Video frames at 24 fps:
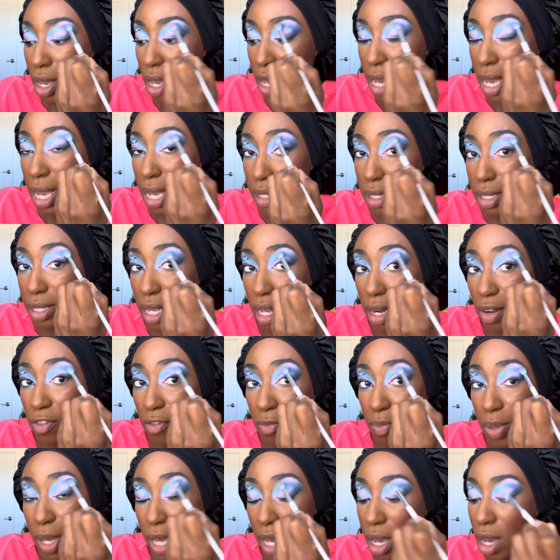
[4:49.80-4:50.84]
instead of
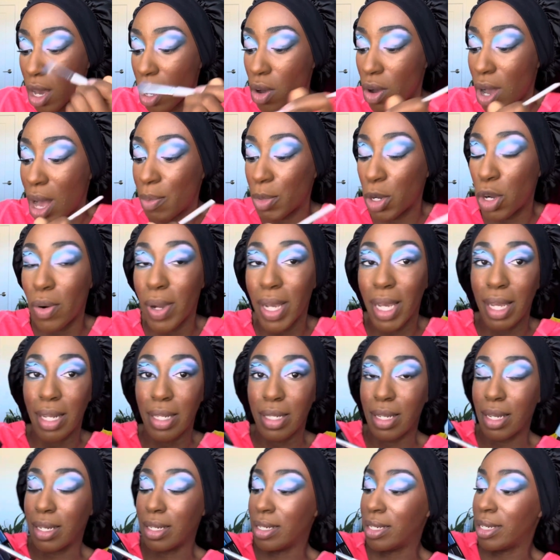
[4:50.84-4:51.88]
Bingo, I'm going
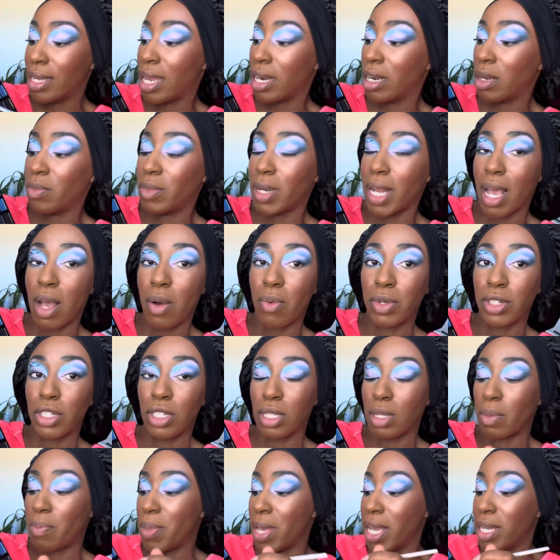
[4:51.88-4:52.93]
into Denim now, which is a
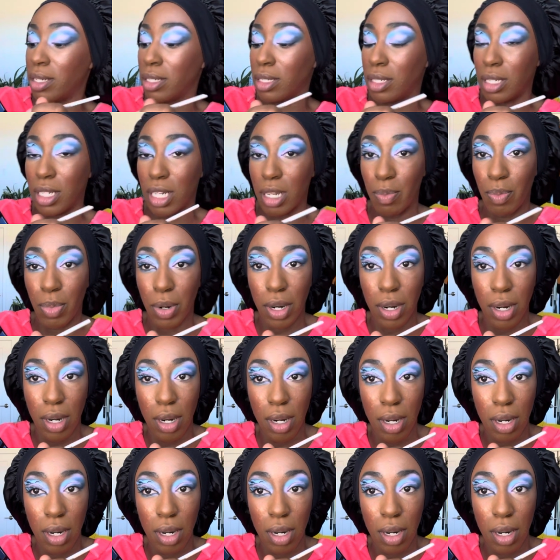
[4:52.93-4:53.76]
bit deeper.